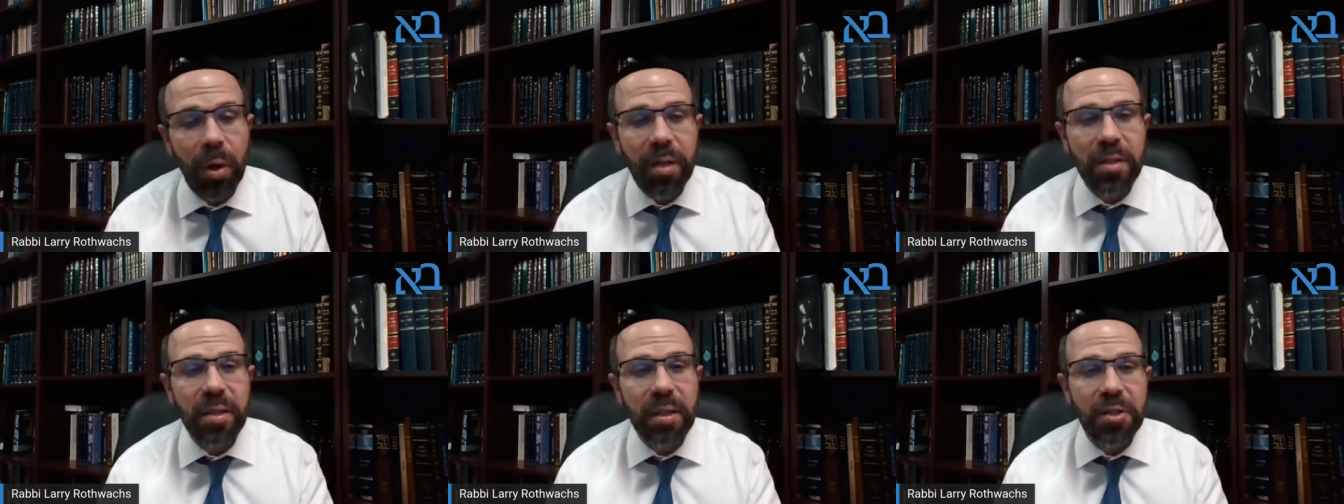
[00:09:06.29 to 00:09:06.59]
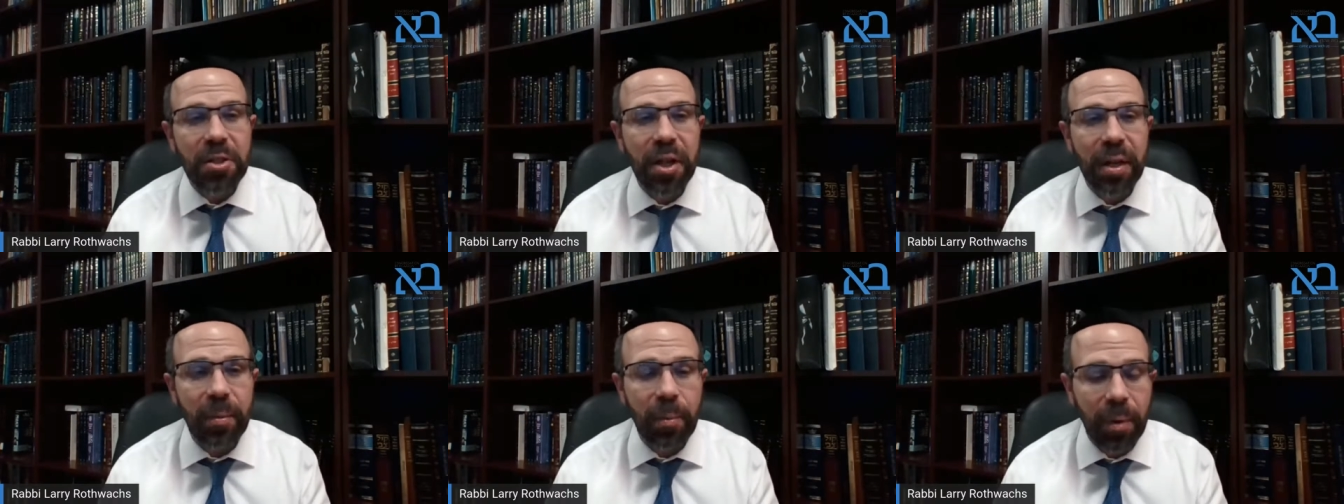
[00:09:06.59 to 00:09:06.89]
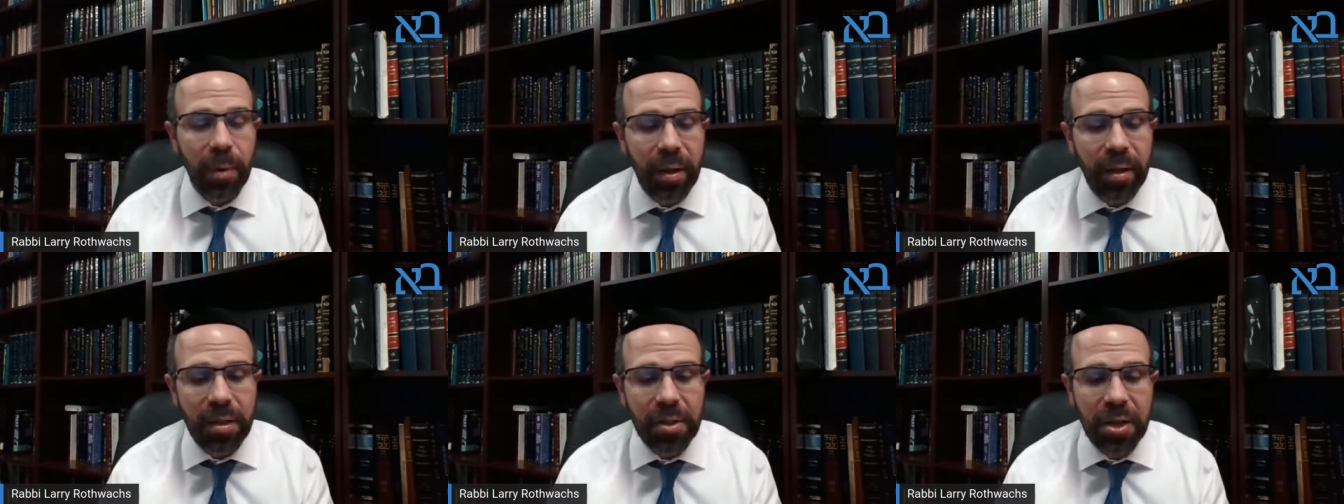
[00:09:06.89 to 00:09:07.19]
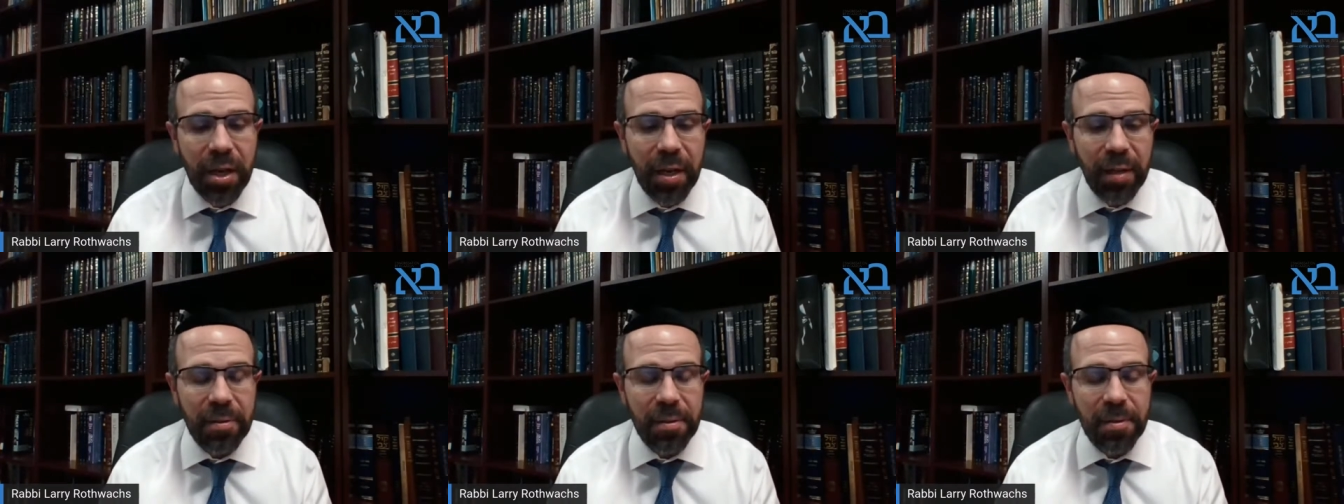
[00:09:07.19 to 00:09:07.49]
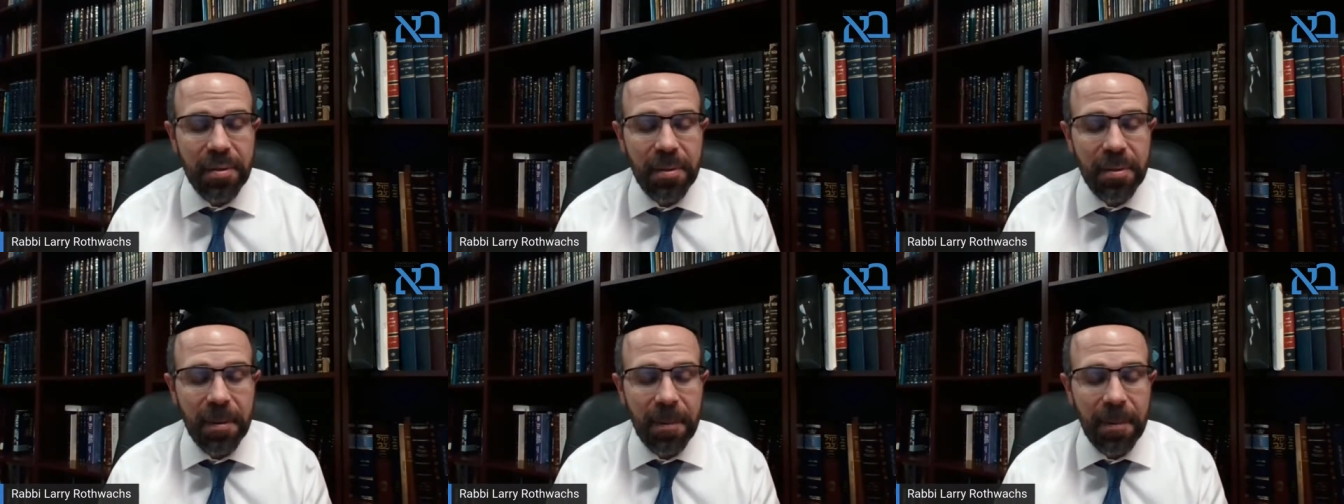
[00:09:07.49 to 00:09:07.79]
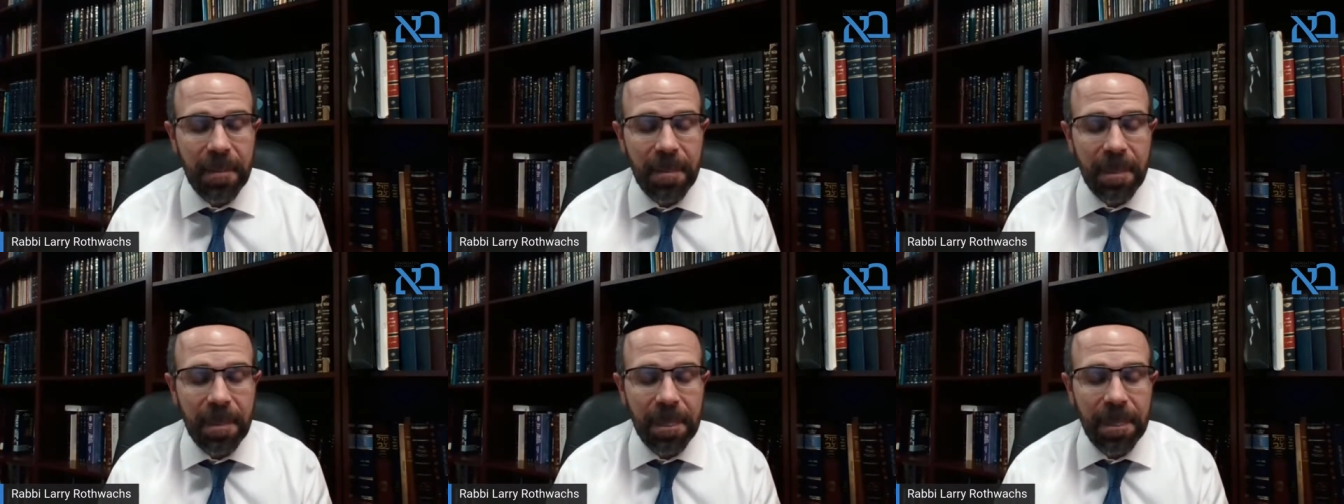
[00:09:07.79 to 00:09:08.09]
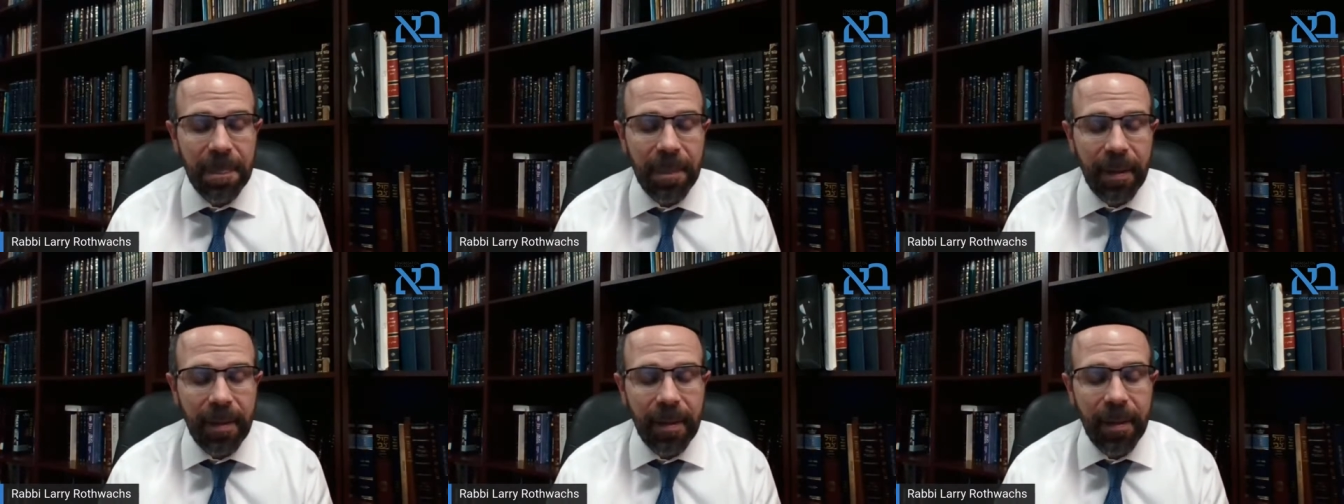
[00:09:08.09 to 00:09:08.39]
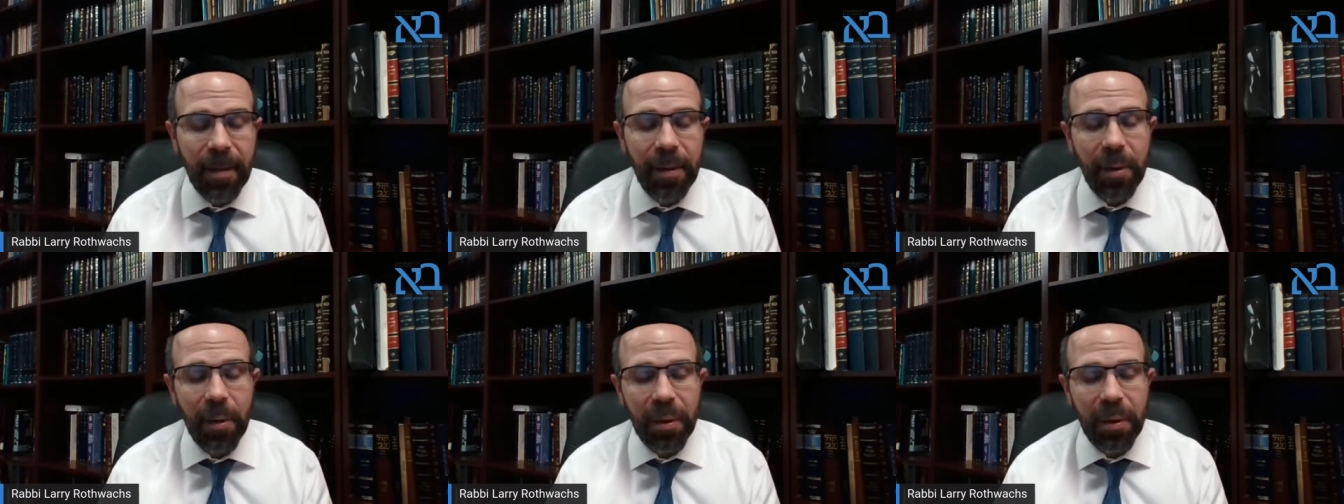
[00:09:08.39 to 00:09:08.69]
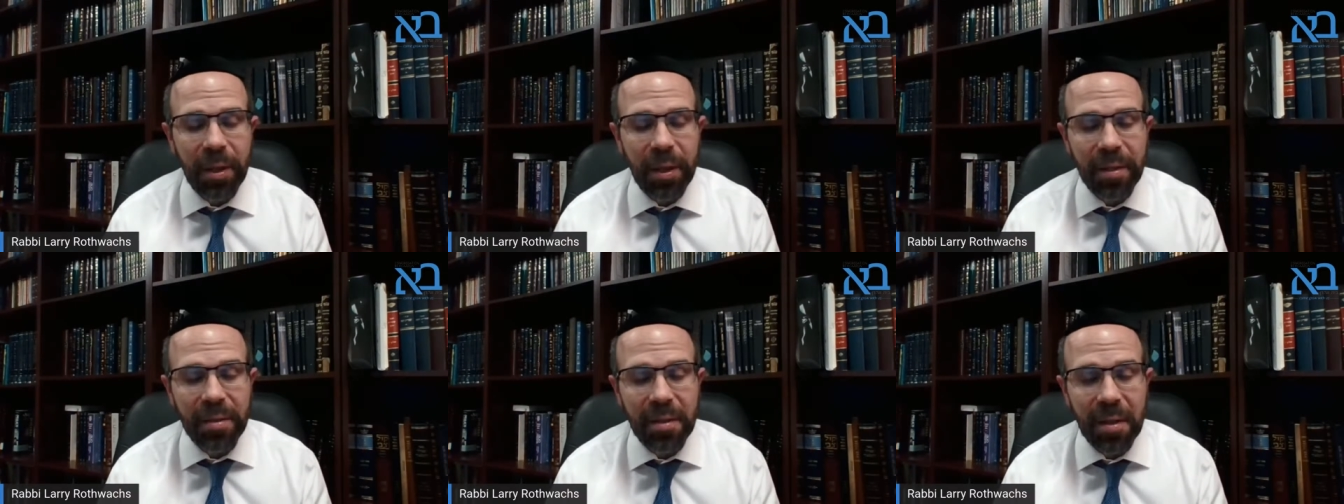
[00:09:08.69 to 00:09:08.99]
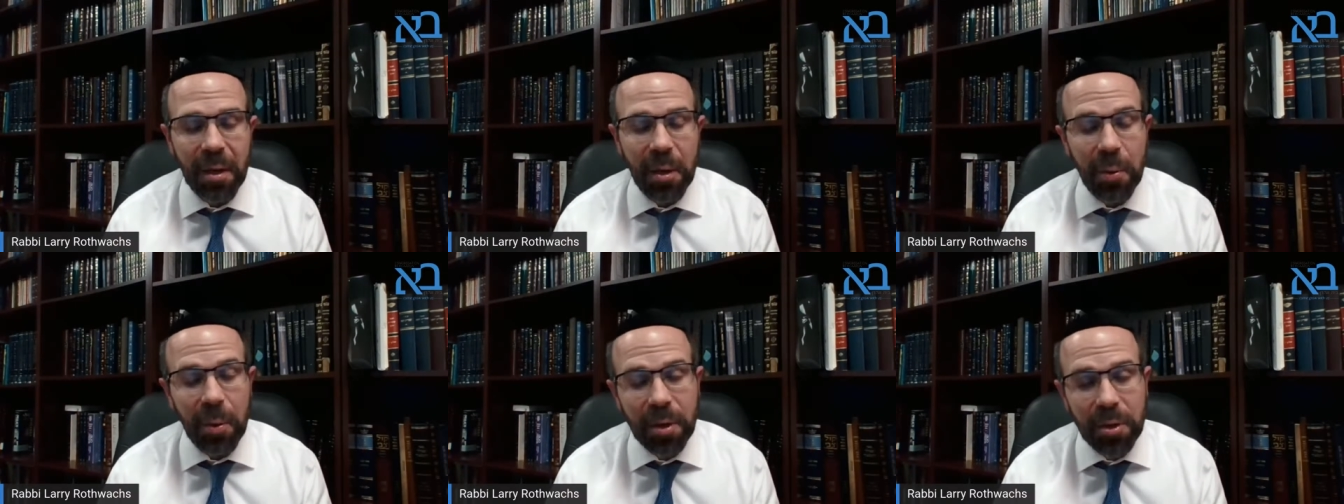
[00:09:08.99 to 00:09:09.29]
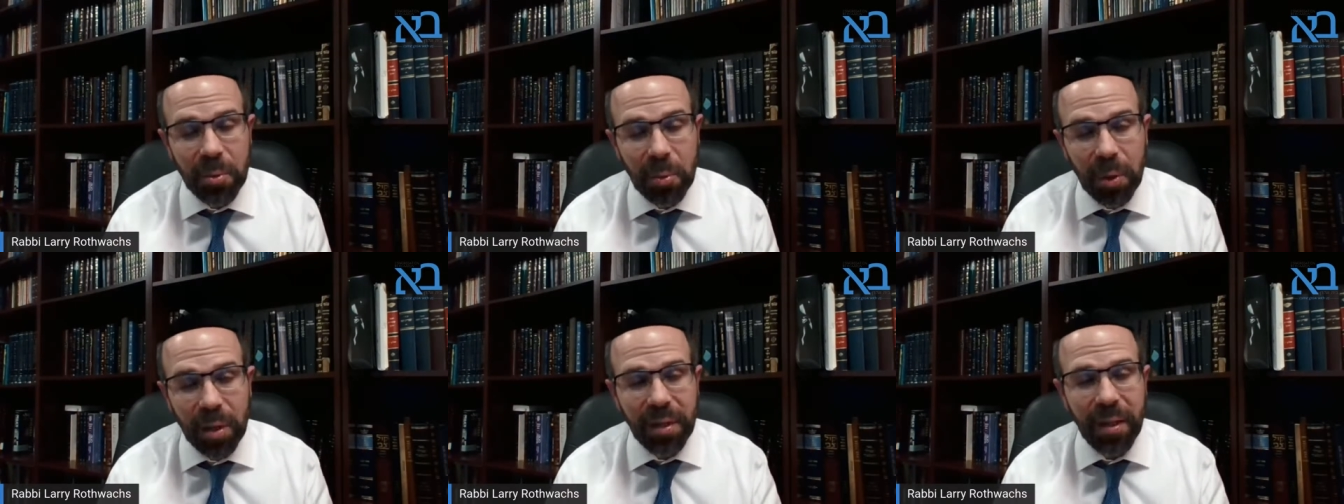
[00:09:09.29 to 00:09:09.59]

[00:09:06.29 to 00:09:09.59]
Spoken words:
What are the chances that they're going to know the answer to that question?